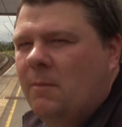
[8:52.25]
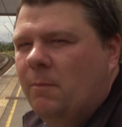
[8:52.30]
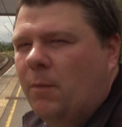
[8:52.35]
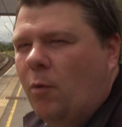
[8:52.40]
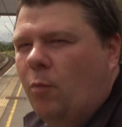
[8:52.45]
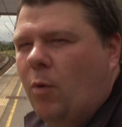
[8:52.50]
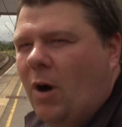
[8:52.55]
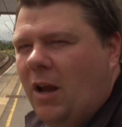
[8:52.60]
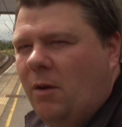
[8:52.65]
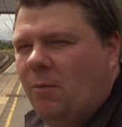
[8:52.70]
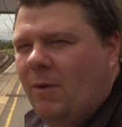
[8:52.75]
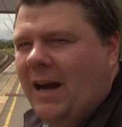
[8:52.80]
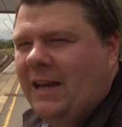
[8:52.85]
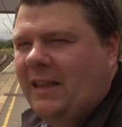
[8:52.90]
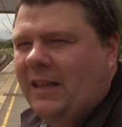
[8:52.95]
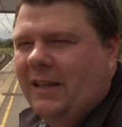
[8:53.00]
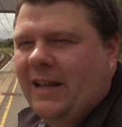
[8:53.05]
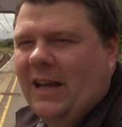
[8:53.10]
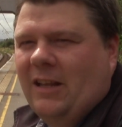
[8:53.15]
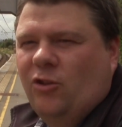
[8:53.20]
But while I'm
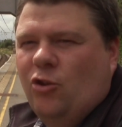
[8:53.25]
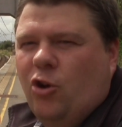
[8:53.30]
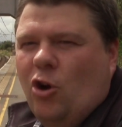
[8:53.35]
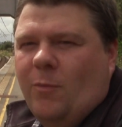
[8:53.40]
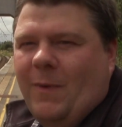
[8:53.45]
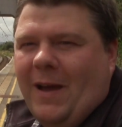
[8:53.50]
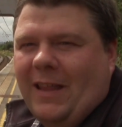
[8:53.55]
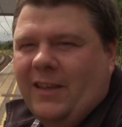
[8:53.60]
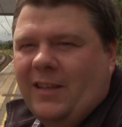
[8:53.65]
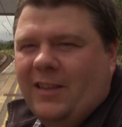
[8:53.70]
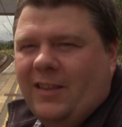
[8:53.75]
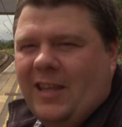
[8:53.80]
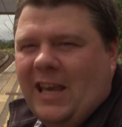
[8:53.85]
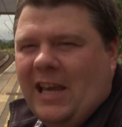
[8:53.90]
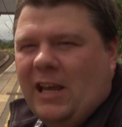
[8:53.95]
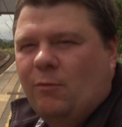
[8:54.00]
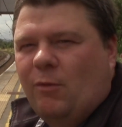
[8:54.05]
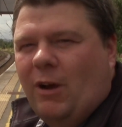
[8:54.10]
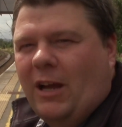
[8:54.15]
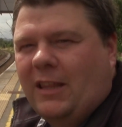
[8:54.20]
waiting, let's talk about this
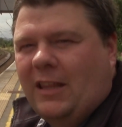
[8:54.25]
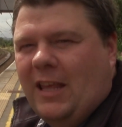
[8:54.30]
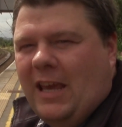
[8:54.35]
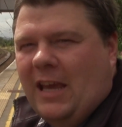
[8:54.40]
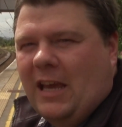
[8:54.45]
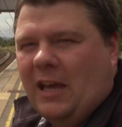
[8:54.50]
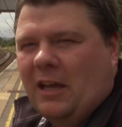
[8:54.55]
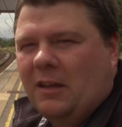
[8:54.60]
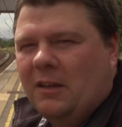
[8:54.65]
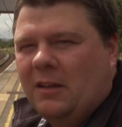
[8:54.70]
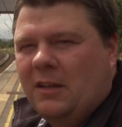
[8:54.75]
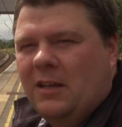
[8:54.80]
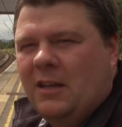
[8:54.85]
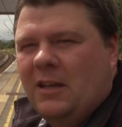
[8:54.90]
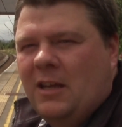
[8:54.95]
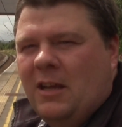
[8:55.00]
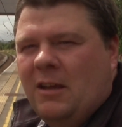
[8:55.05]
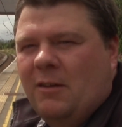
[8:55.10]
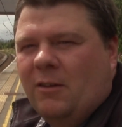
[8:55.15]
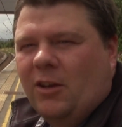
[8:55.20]
ticket right here,
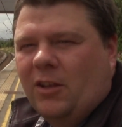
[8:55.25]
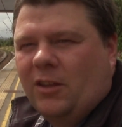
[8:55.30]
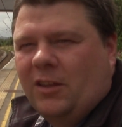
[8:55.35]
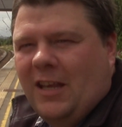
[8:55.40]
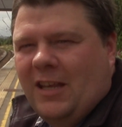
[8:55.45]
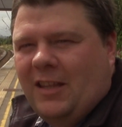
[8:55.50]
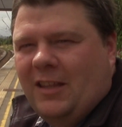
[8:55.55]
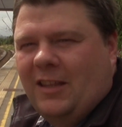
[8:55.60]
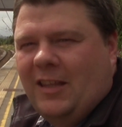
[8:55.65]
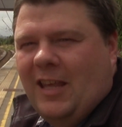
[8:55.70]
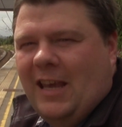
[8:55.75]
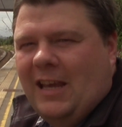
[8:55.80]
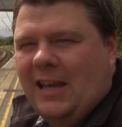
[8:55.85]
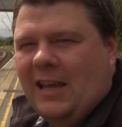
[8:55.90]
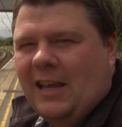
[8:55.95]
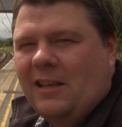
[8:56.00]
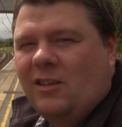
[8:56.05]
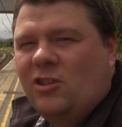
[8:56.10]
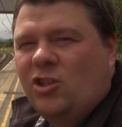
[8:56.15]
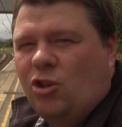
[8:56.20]
because this
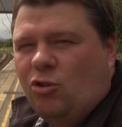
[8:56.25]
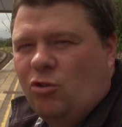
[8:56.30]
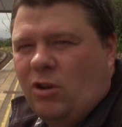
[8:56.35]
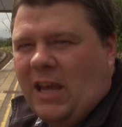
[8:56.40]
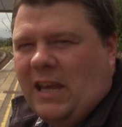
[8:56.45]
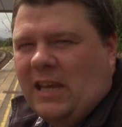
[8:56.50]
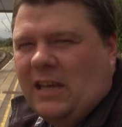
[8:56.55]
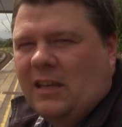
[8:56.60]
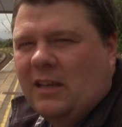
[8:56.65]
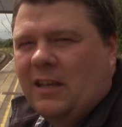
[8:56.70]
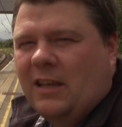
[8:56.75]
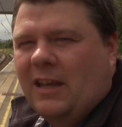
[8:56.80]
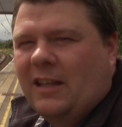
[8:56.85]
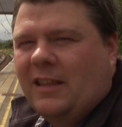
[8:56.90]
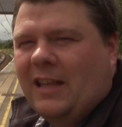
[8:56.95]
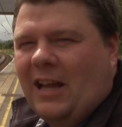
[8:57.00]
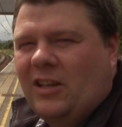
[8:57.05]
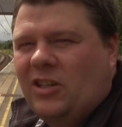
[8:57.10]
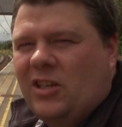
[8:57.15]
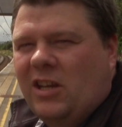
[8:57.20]
ticket is unique.
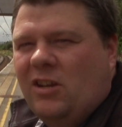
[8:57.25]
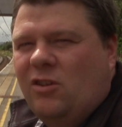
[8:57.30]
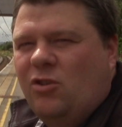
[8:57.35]
It's actually a